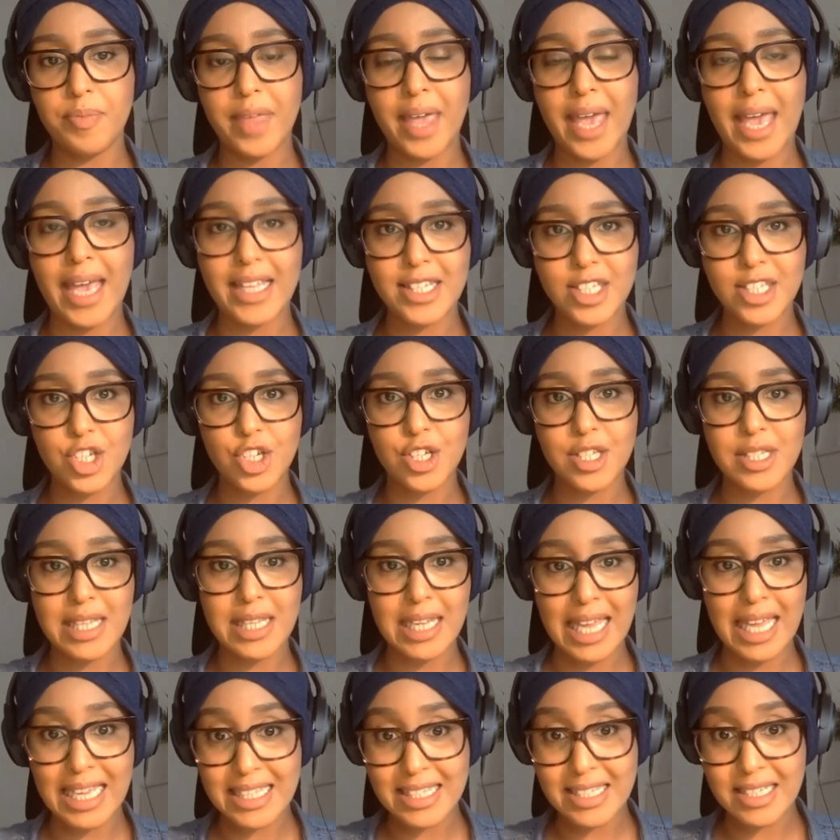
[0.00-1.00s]
8 years
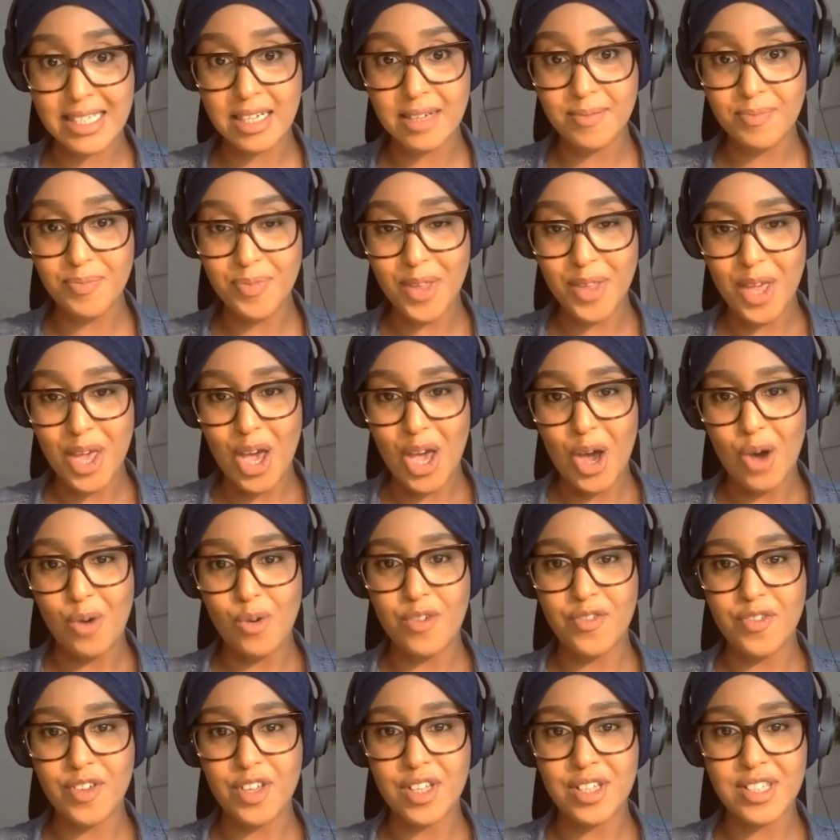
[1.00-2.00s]
later,
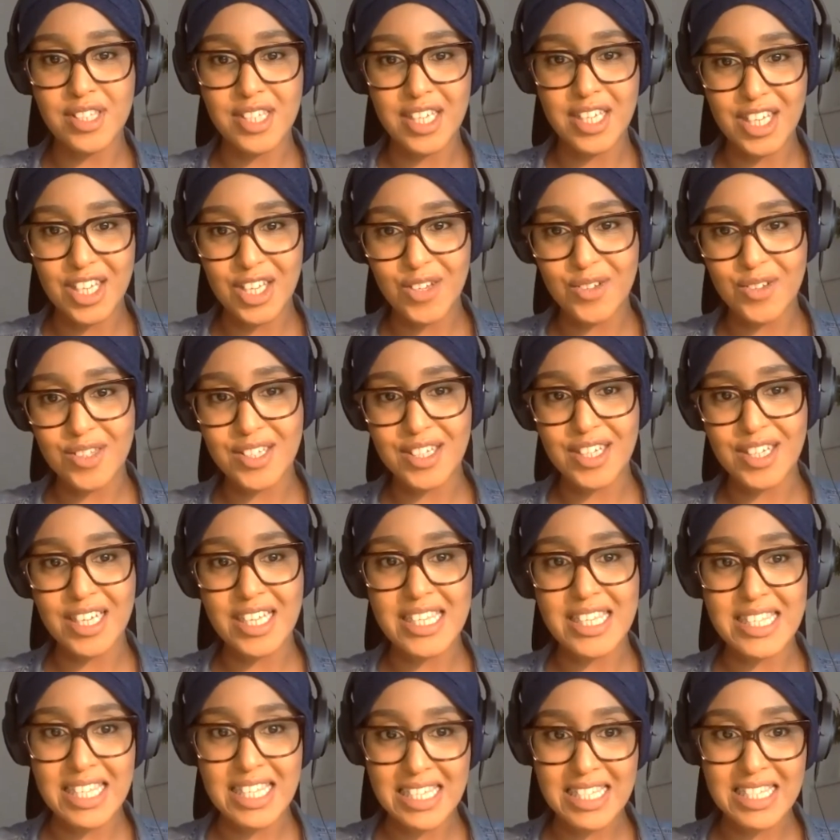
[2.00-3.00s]
we've continued to
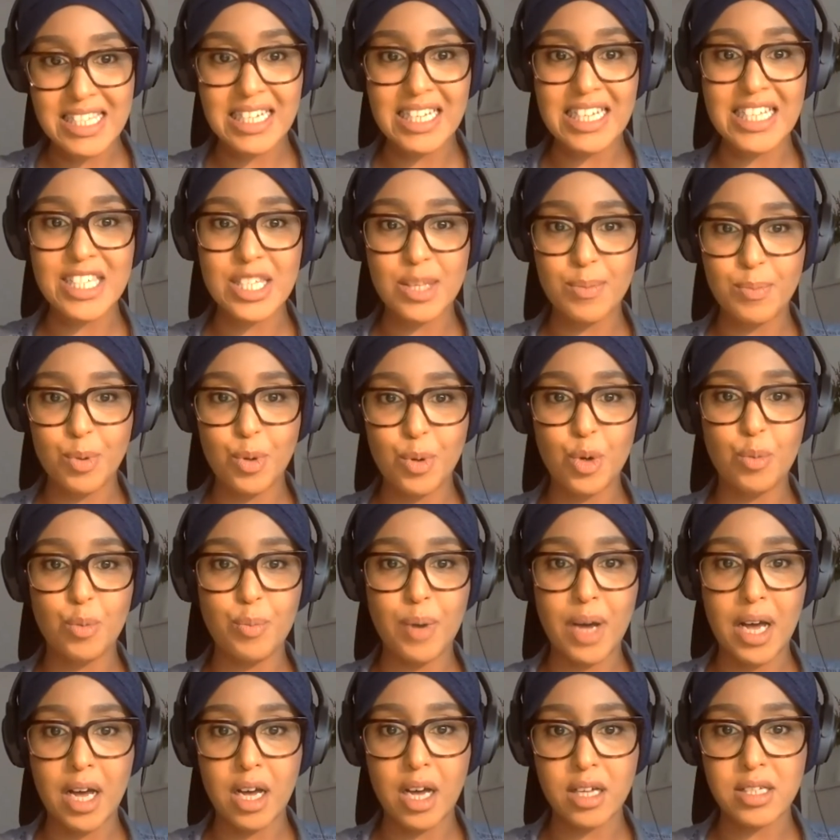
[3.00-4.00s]
consistently support
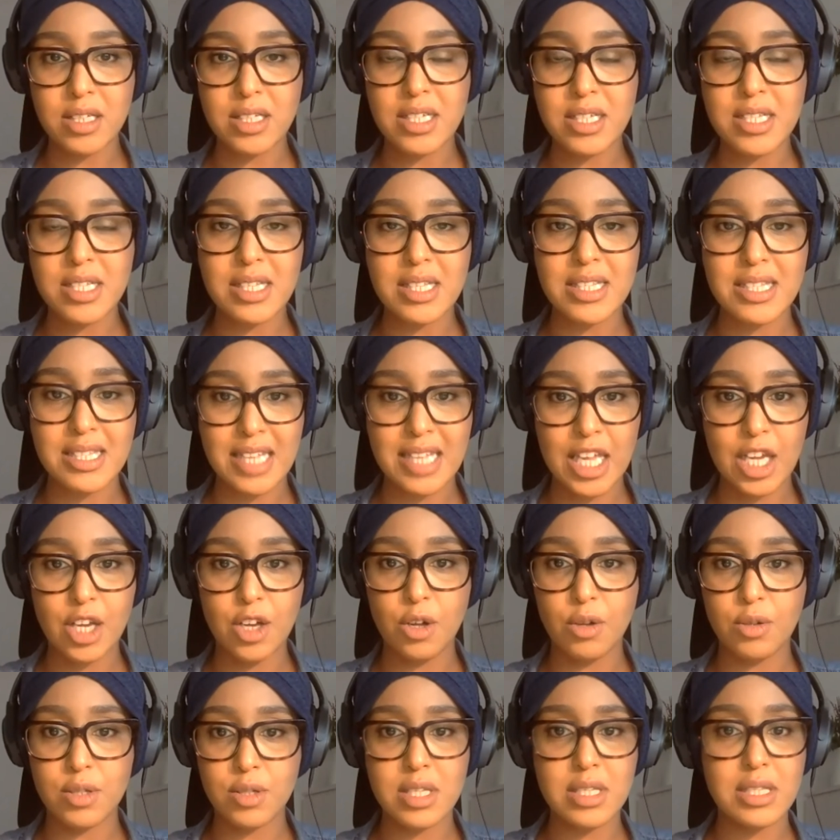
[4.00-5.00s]
partners and
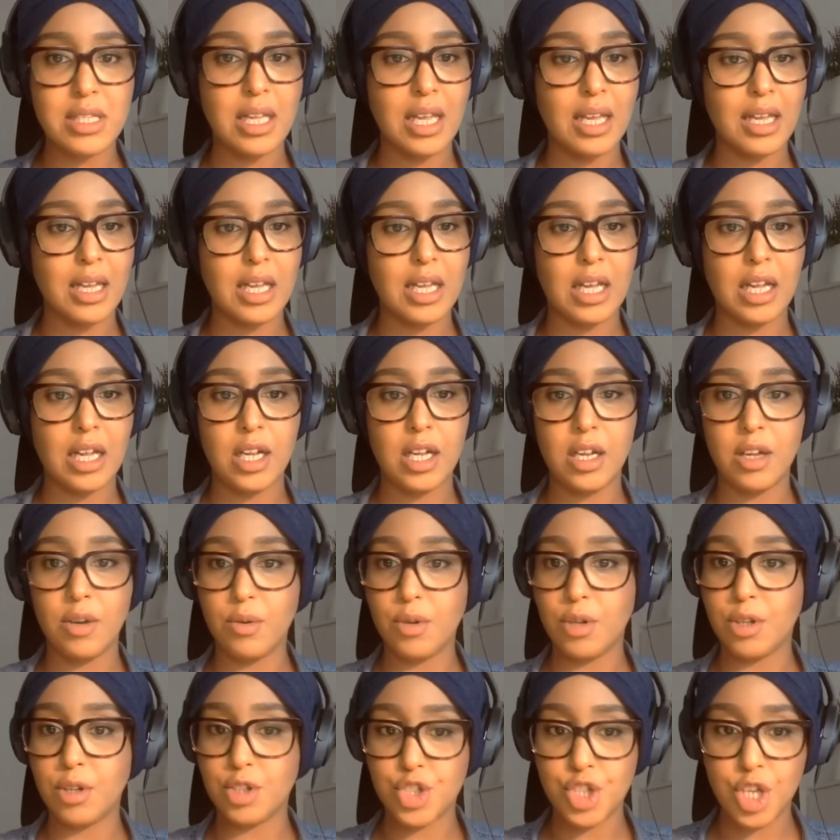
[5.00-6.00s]
stakeholders like
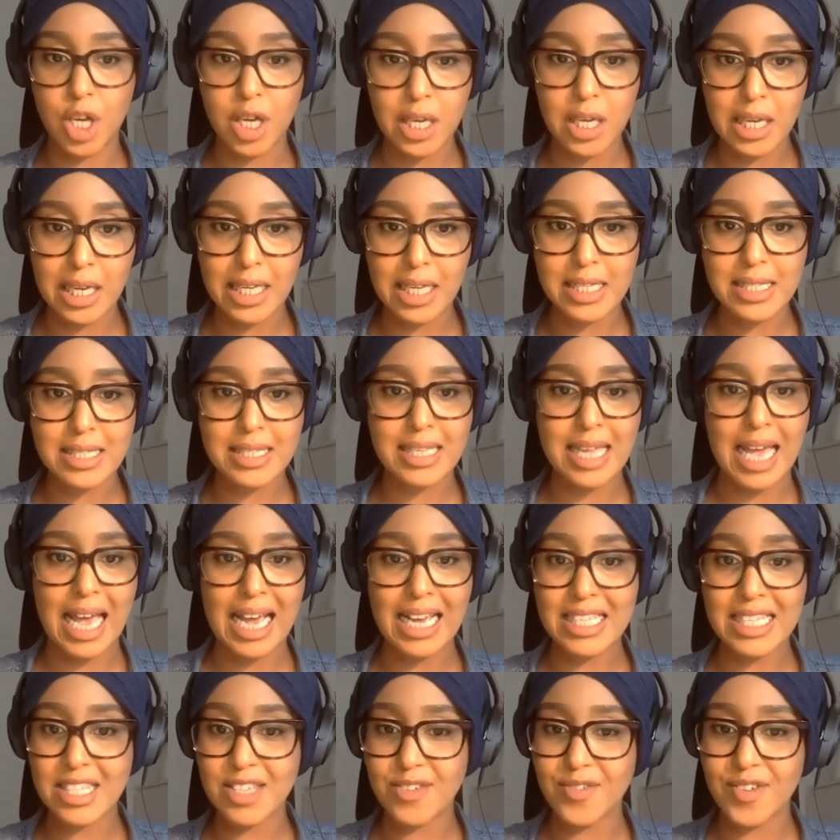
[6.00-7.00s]
local journalists,
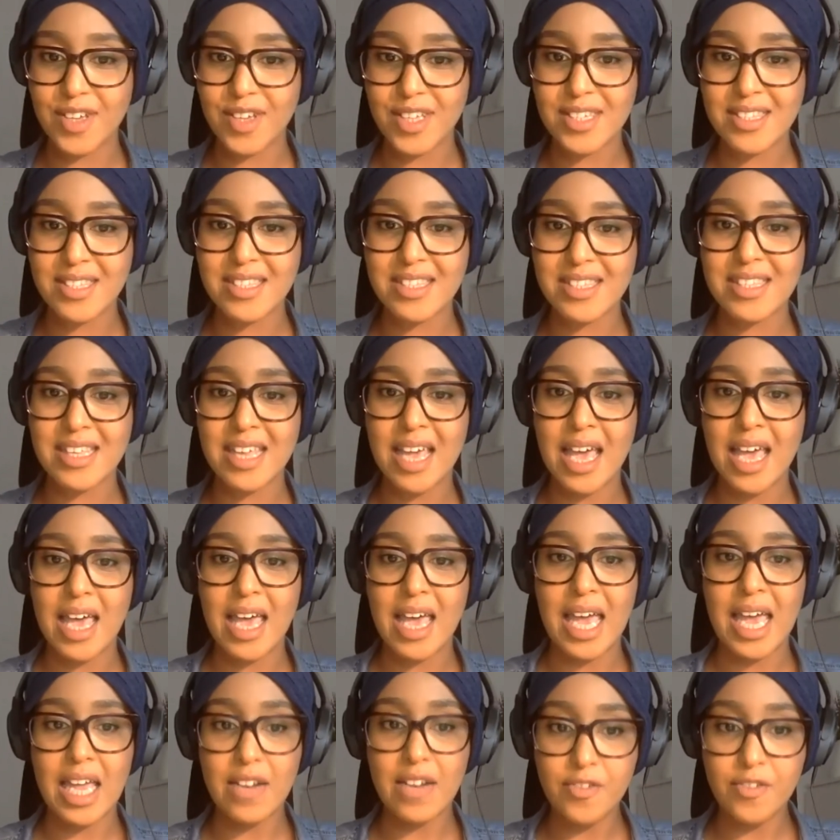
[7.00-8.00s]
activists,
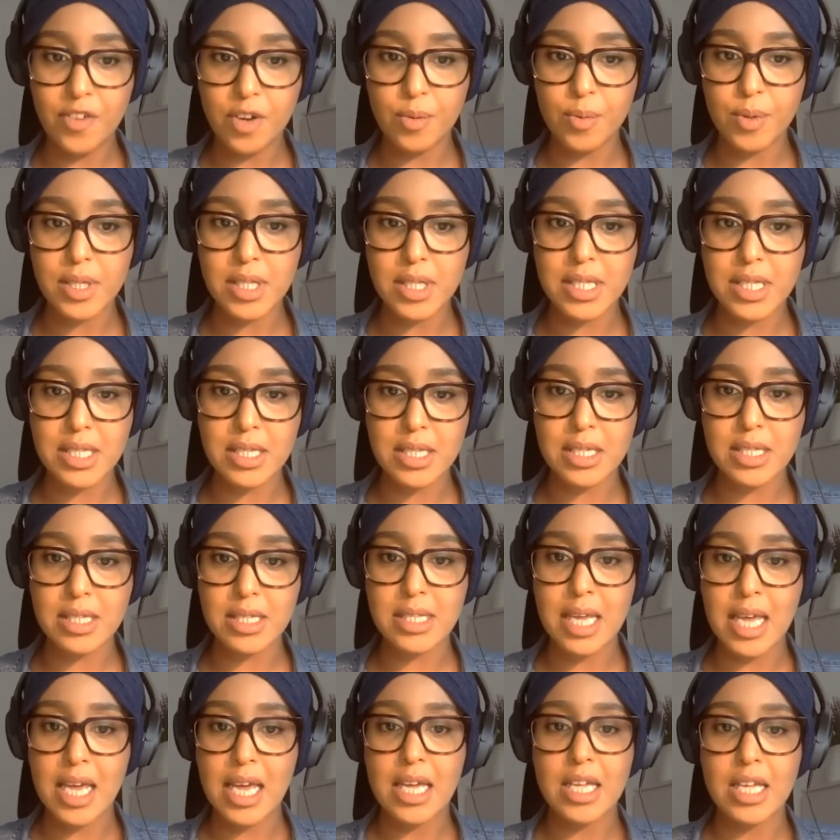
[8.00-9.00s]

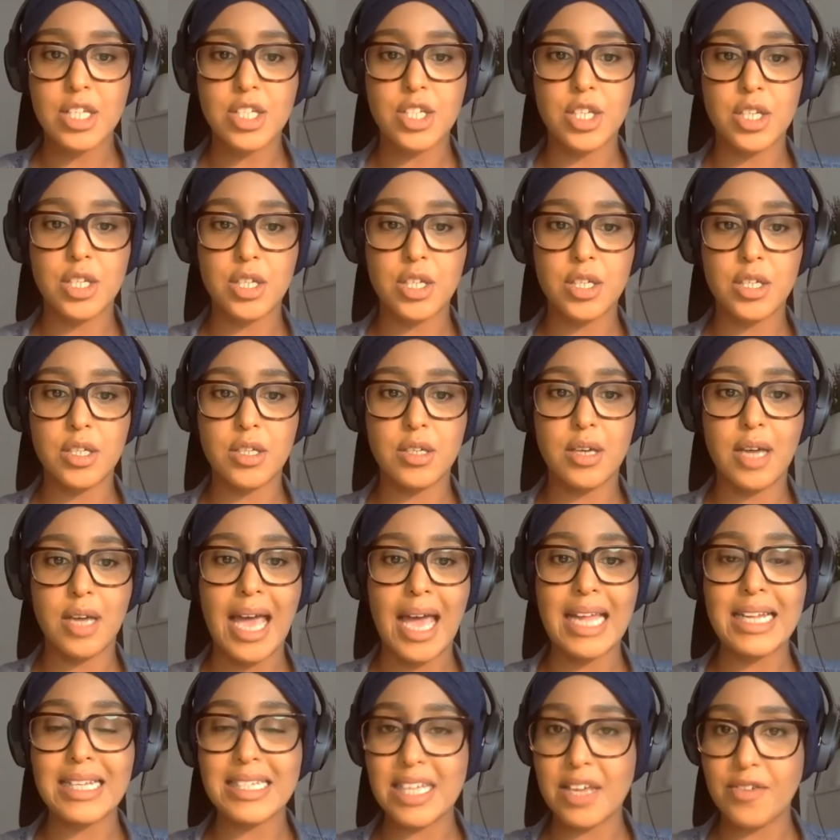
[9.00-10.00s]
influencers to
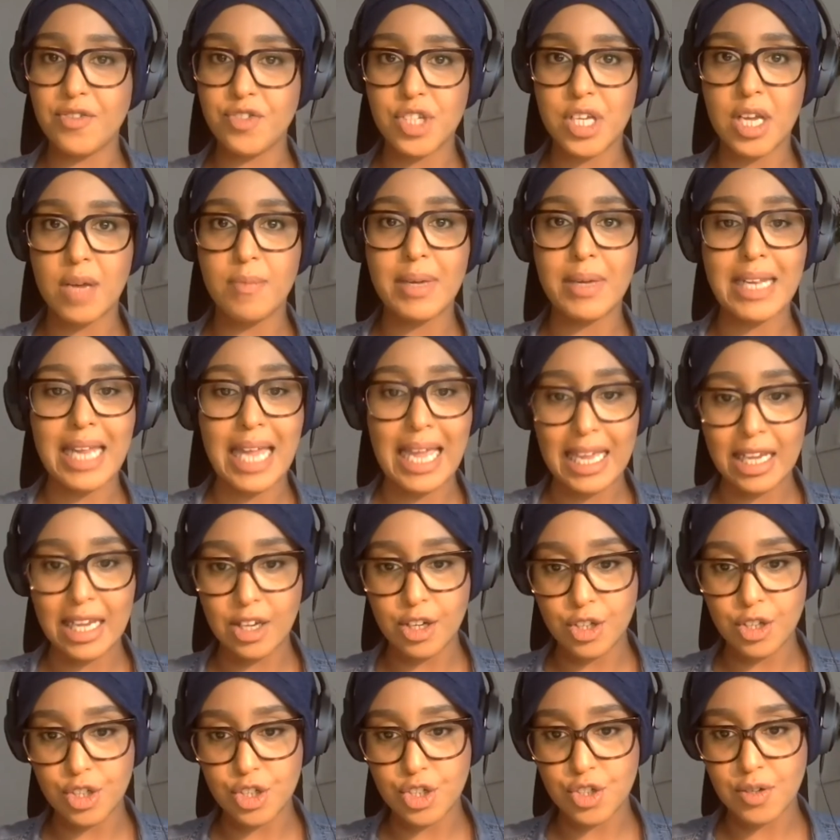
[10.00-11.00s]
end FGM in 8
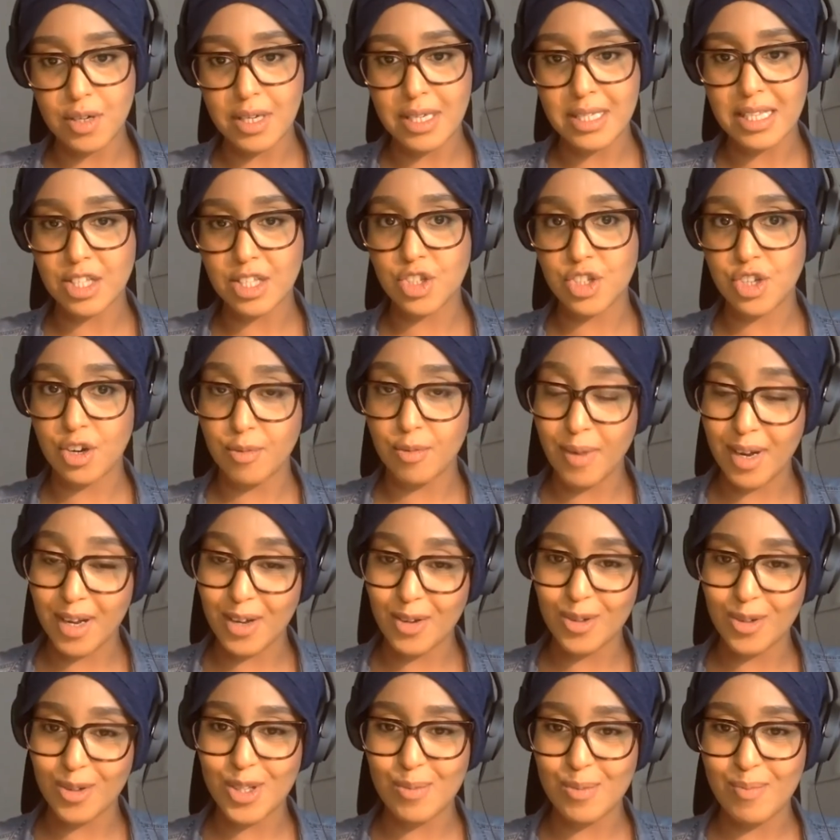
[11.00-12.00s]
countries, as Jeremiah
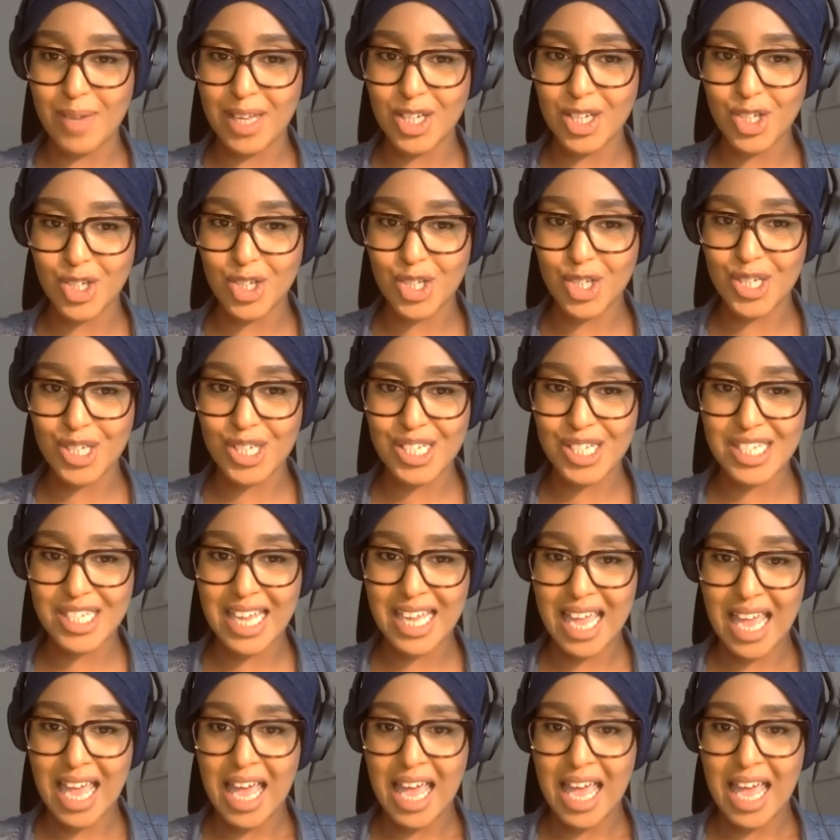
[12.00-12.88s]
also mentioned,